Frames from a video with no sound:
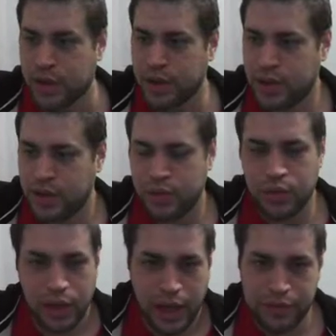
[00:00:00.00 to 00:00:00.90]
And then you
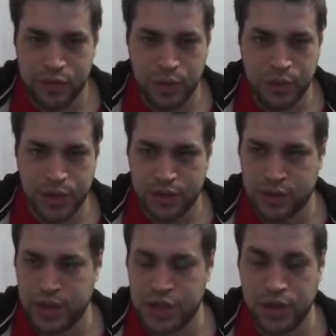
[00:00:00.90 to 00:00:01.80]
have to rerun the
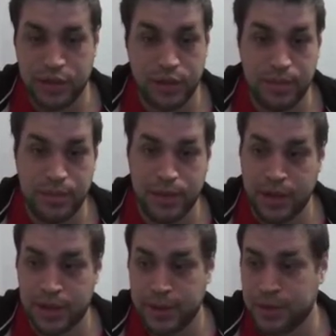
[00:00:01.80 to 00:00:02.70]
stage, doesn't
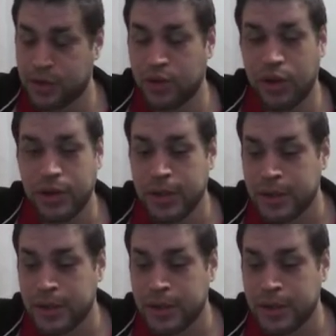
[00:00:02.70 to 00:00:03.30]
uh, it's not